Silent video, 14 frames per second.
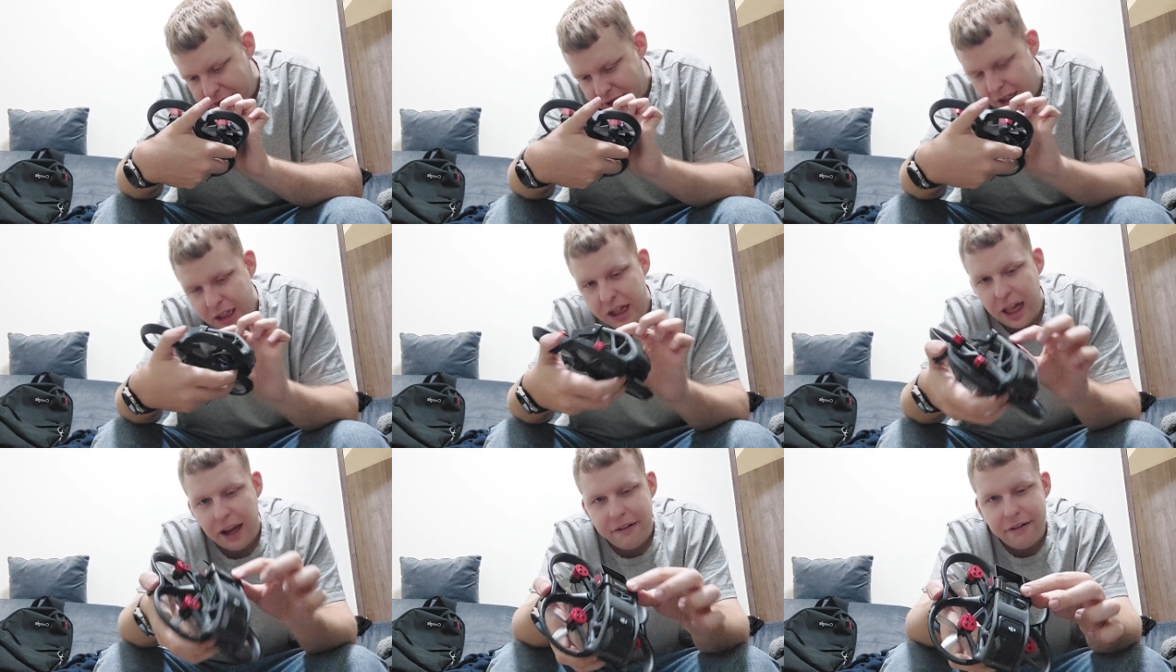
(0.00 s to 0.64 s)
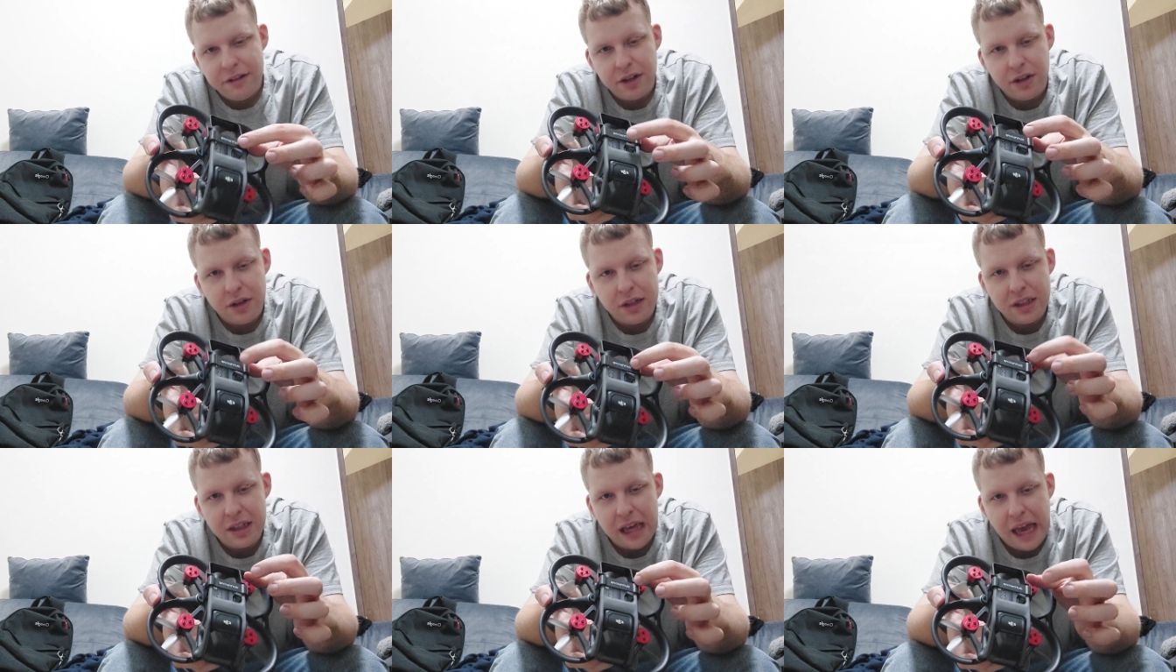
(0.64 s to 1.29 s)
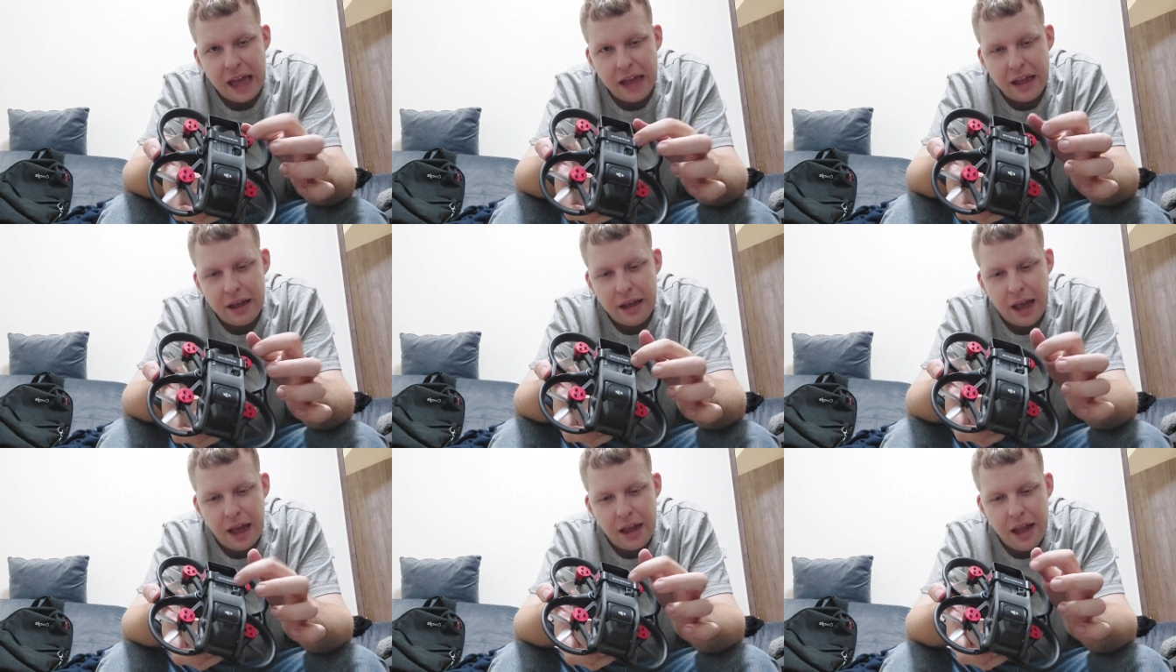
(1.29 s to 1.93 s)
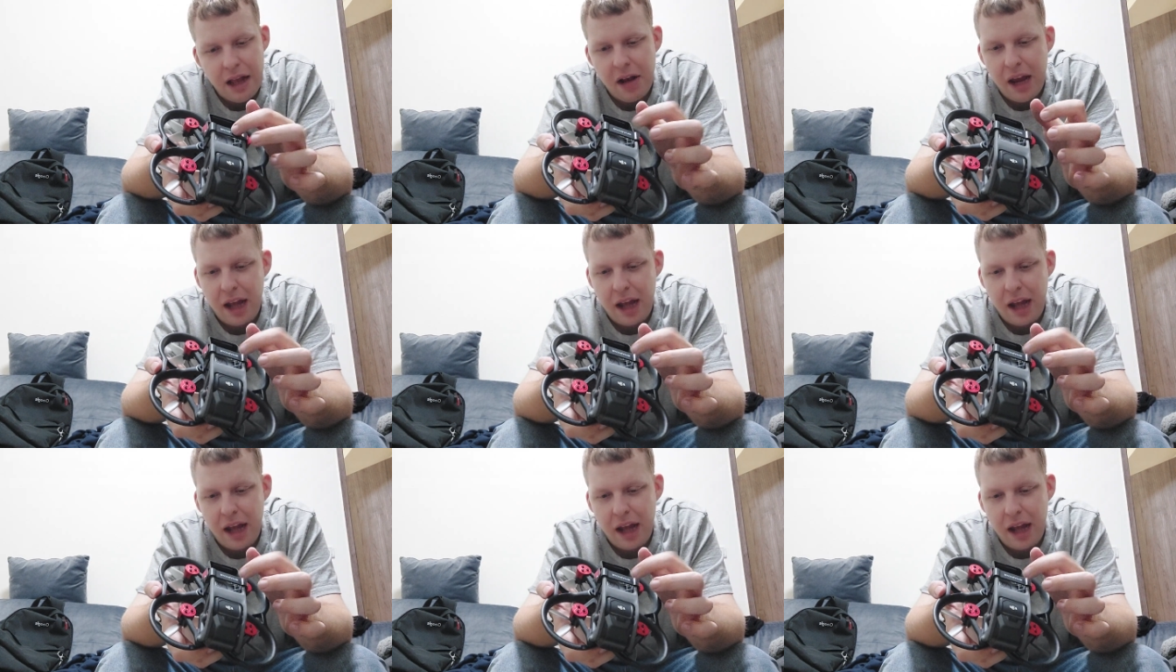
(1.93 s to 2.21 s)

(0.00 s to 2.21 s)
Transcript: Sunny Life. So this is added another